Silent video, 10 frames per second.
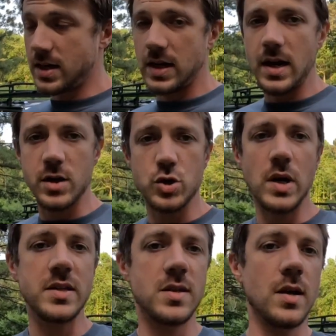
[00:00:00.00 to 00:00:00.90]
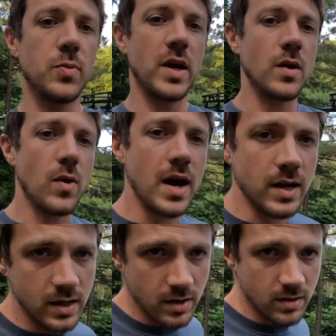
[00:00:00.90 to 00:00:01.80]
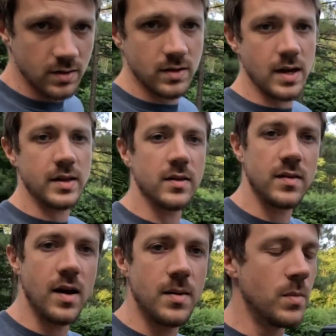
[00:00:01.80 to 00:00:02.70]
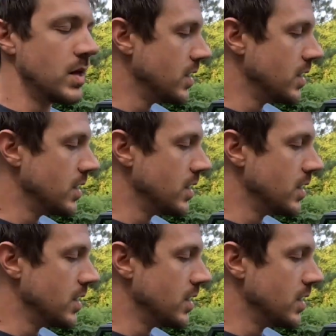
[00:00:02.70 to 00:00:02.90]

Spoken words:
like kind of dressed up like a Wagoneer at the time.